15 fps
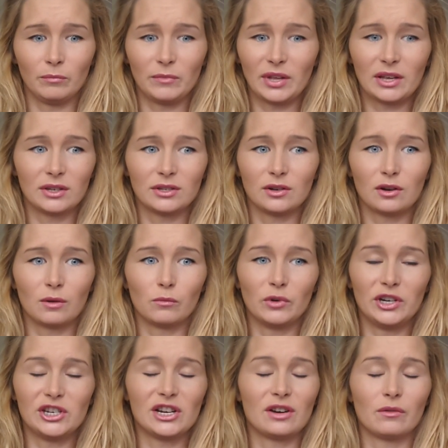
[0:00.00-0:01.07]
because your gum
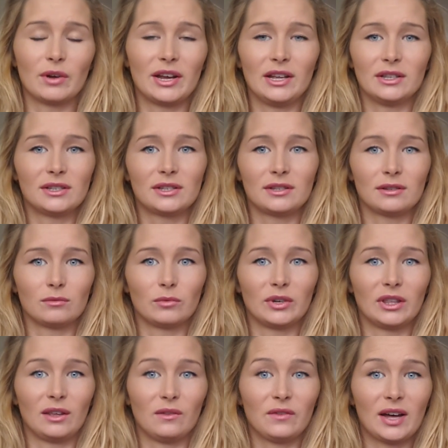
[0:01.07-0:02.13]
regenerates
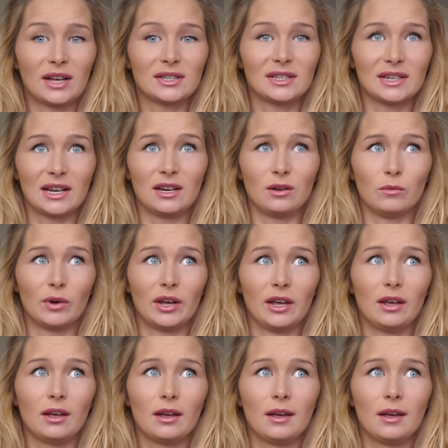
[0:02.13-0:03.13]
really fast anyway,